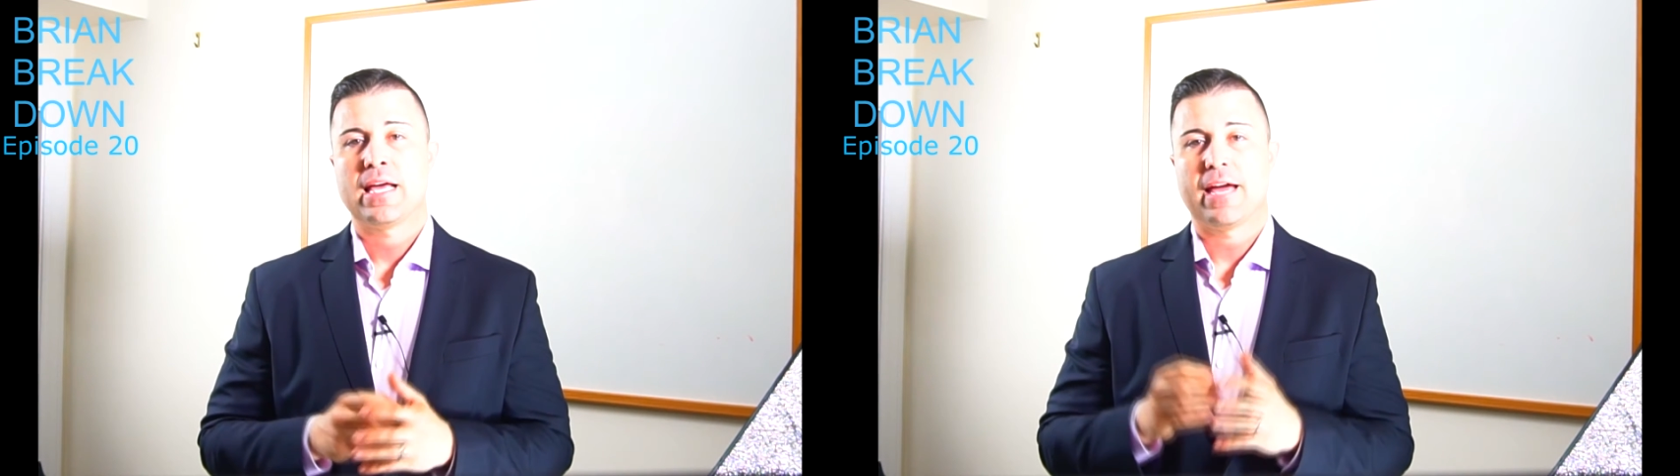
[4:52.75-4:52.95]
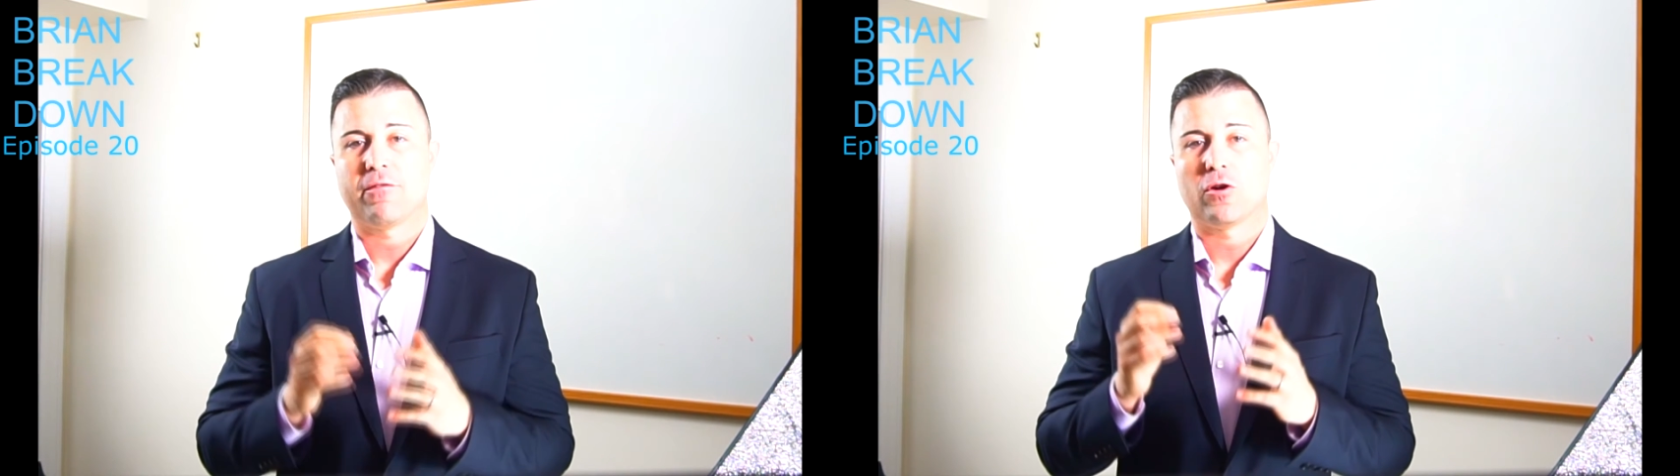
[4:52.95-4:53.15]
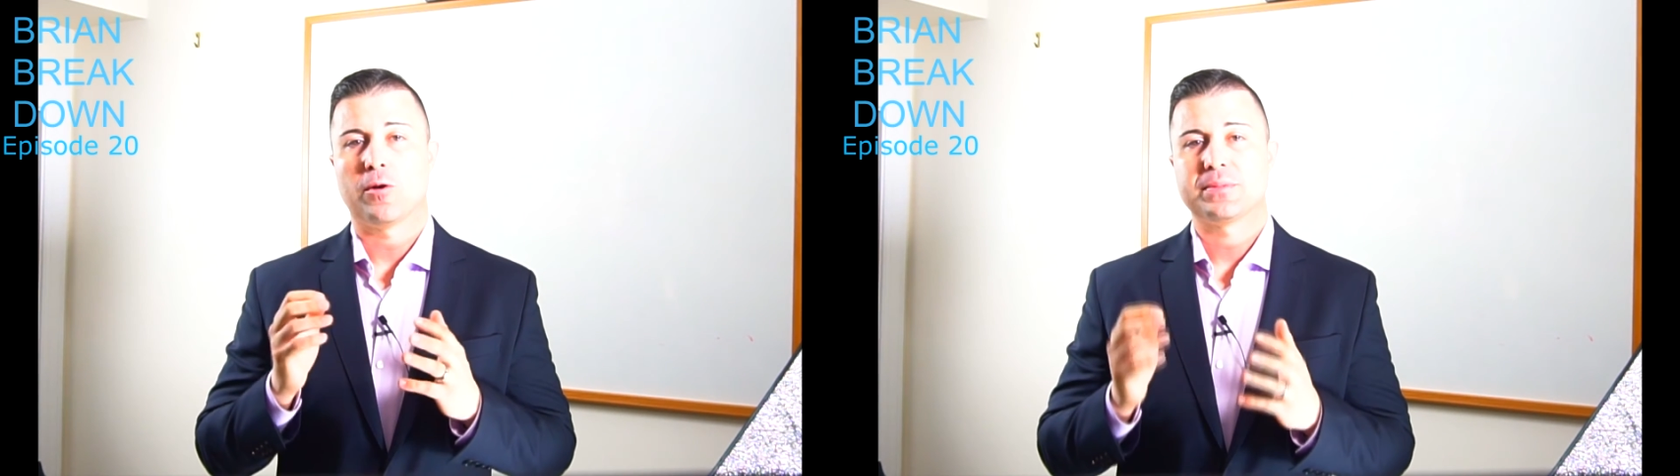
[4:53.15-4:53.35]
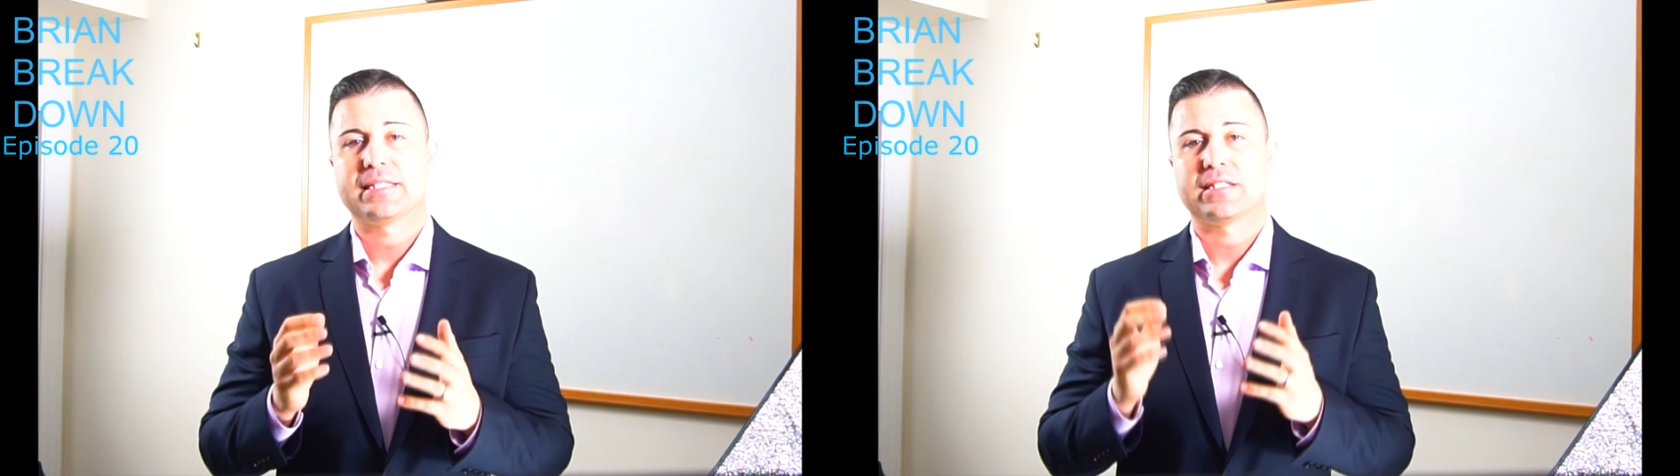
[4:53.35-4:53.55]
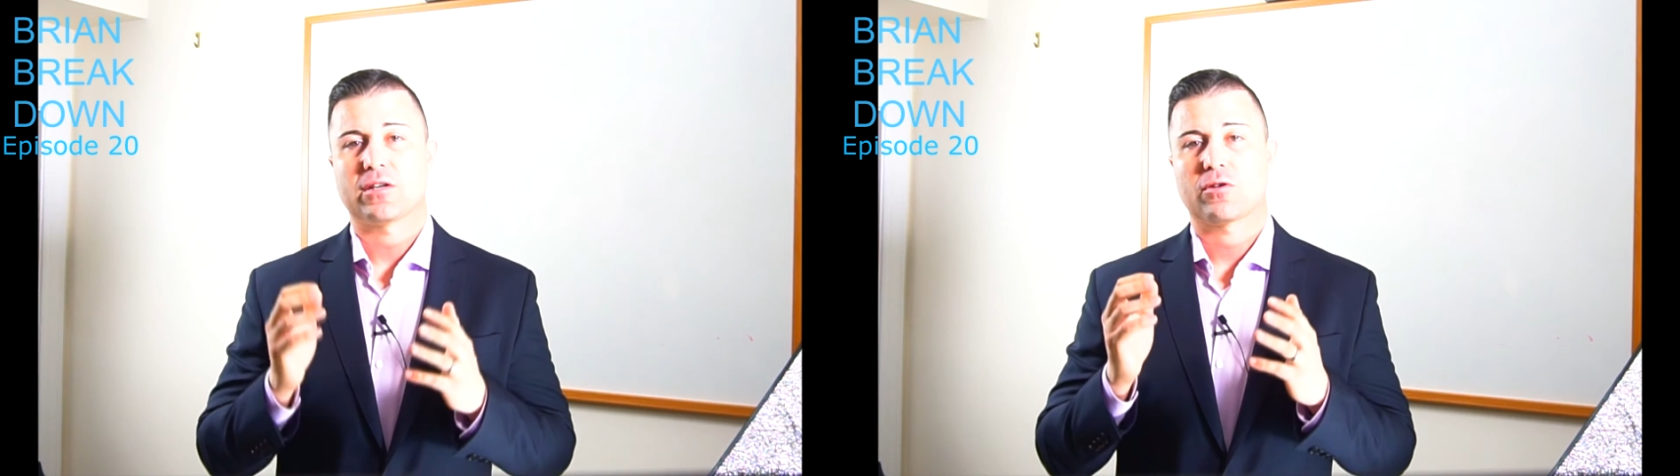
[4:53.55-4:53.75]
If your home
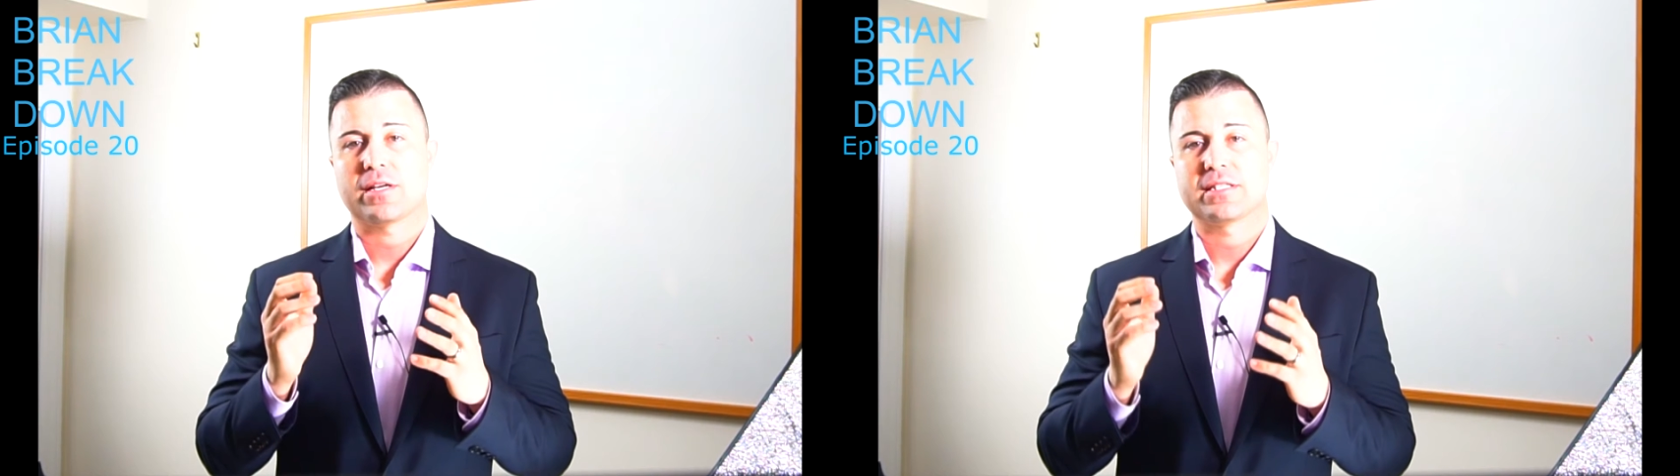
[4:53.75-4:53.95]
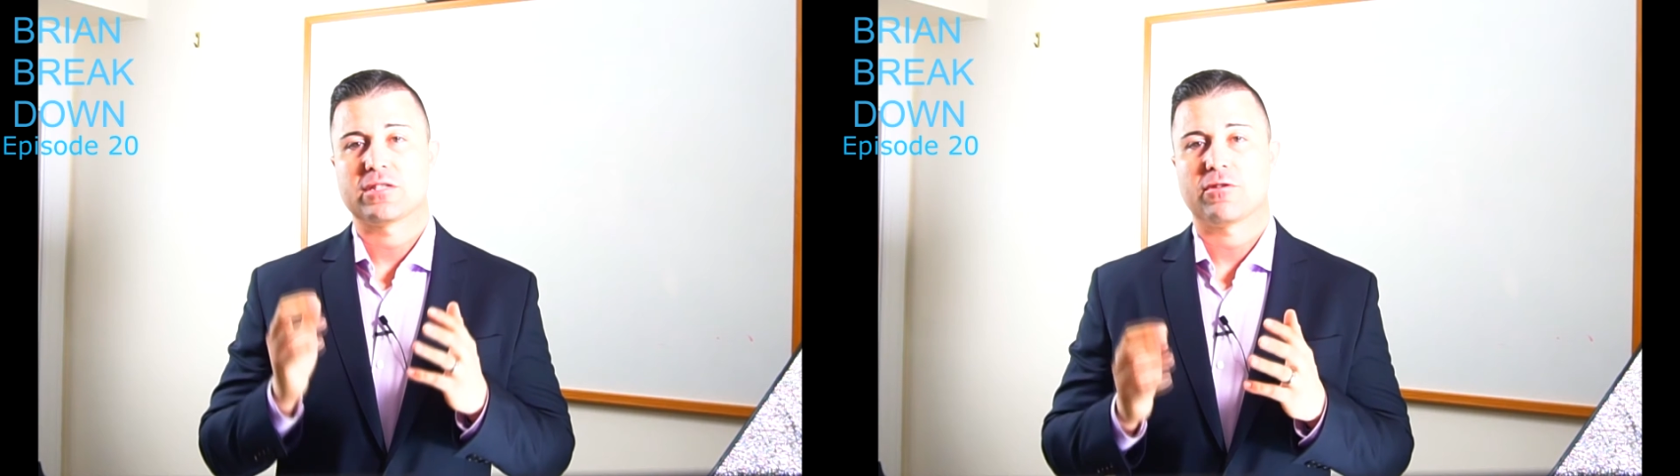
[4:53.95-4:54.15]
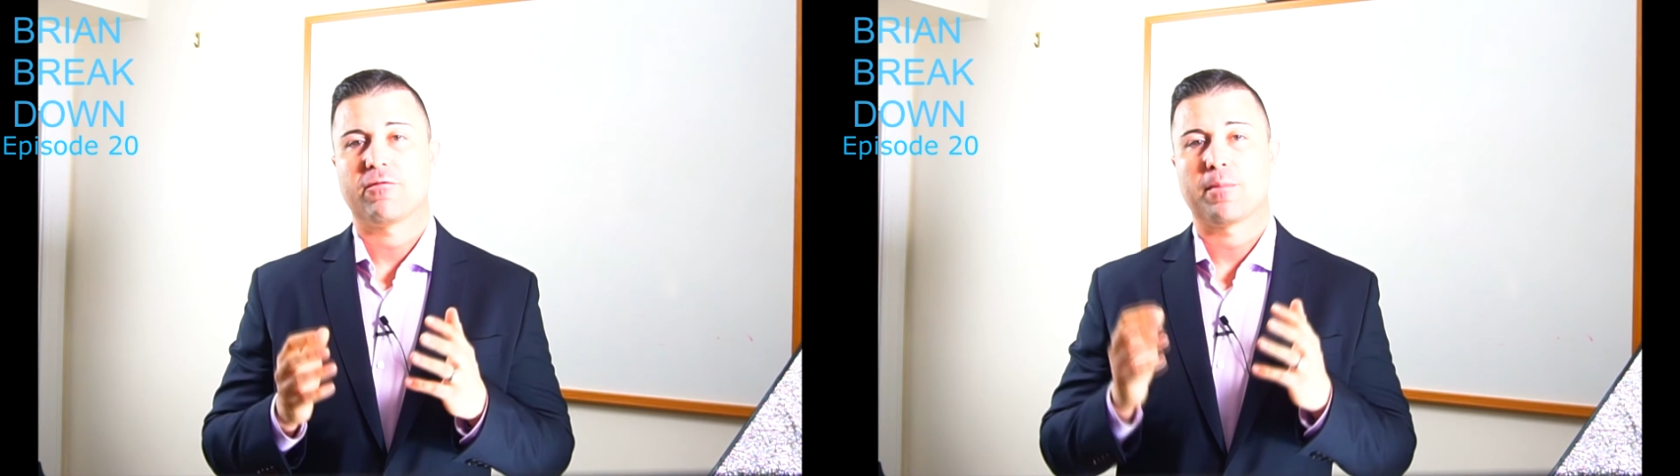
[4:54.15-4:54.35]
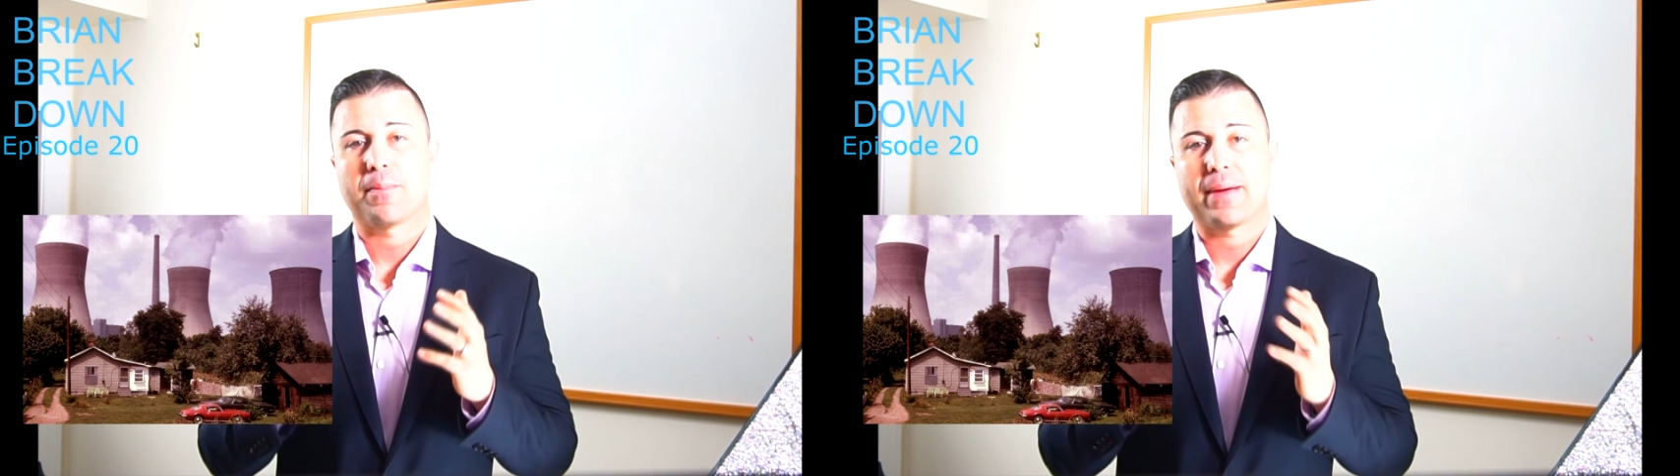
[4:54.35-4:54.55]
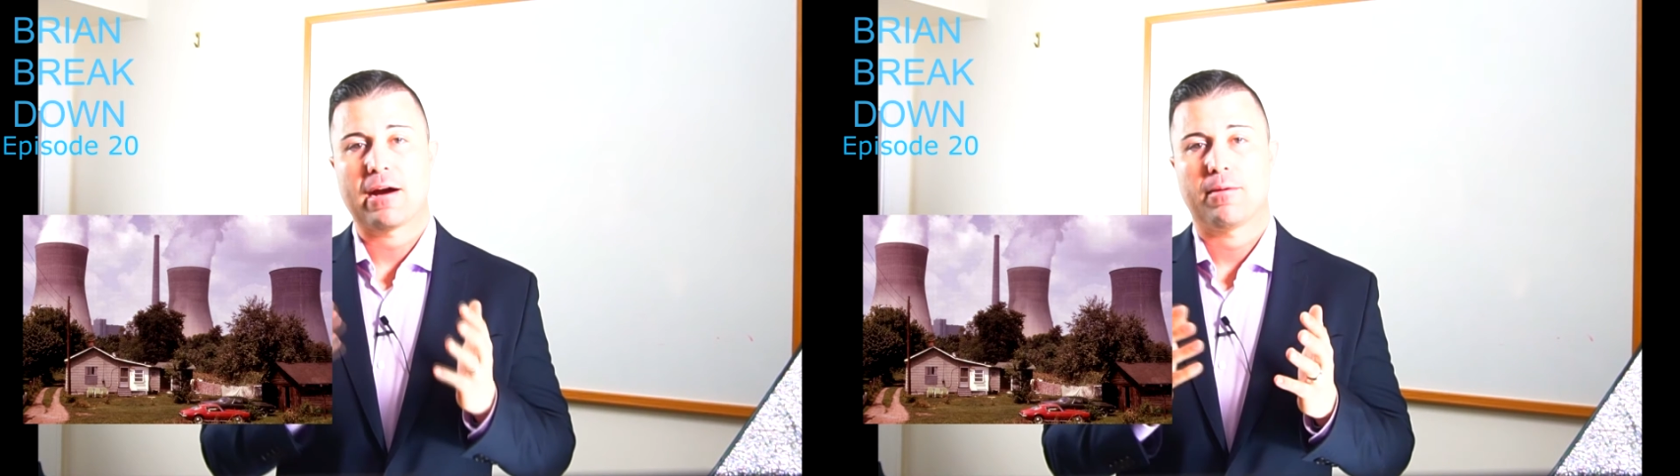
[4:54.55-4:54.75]
sits across the street from a
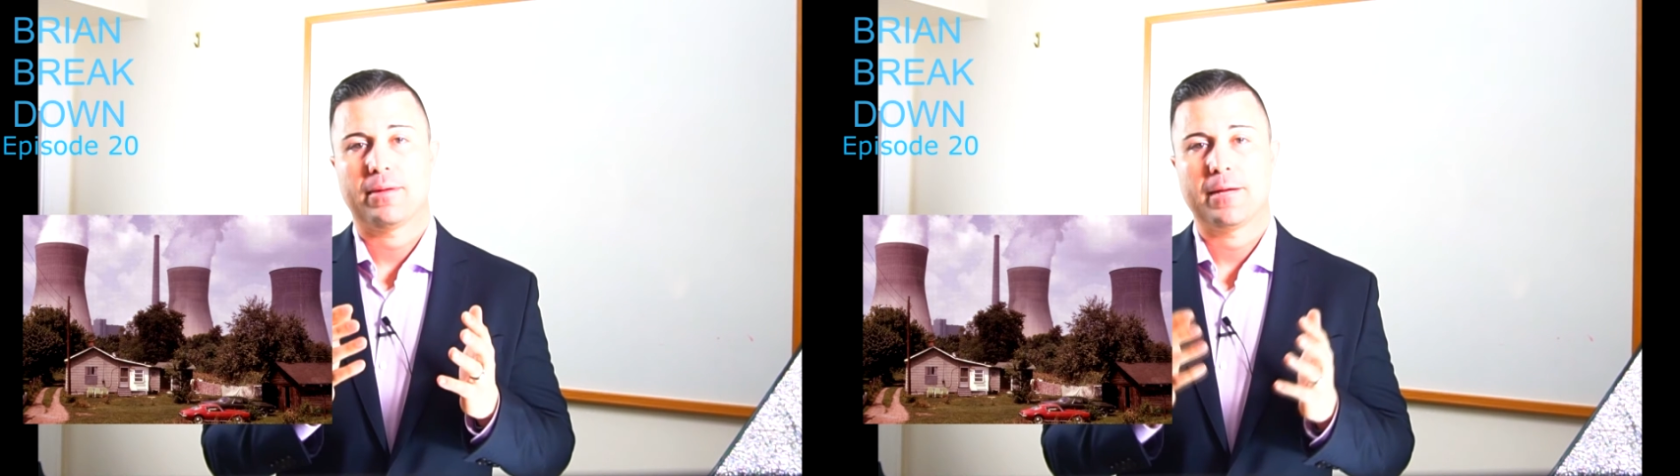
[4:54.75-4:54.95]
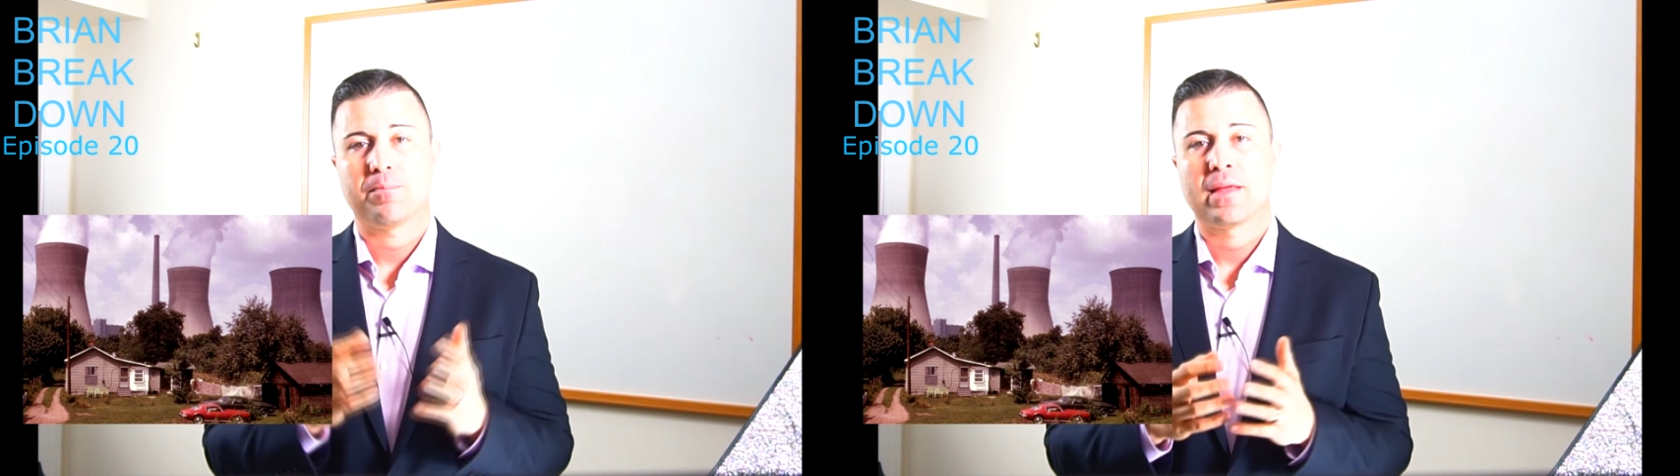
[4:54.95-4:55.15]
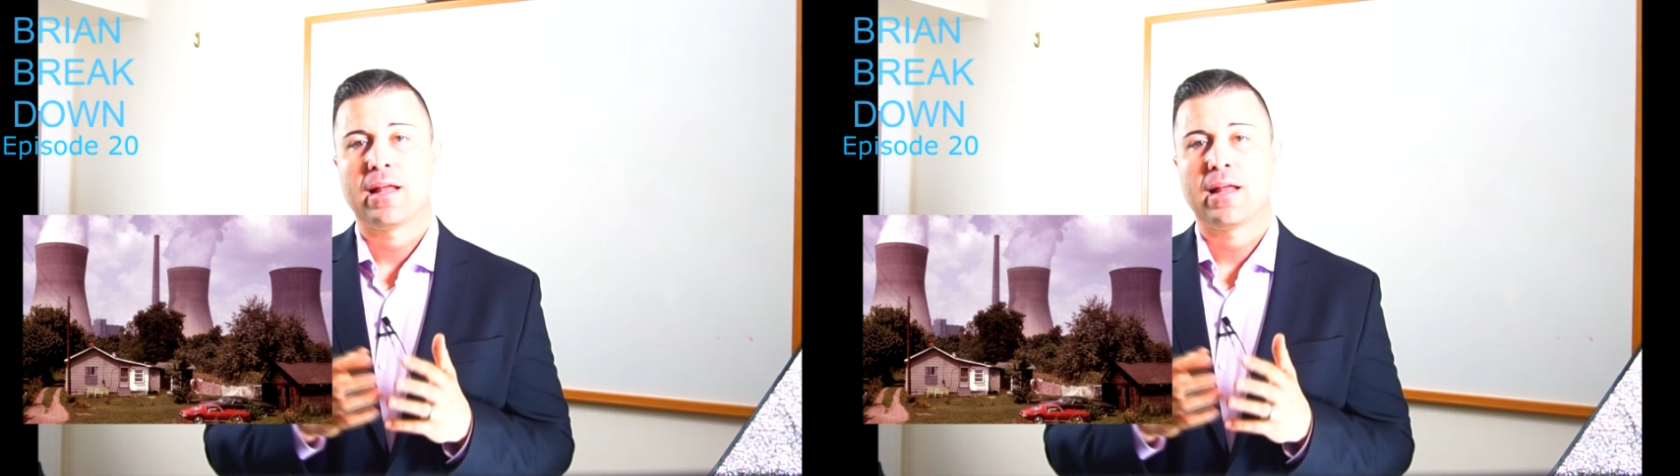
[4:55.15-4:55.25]
power plant,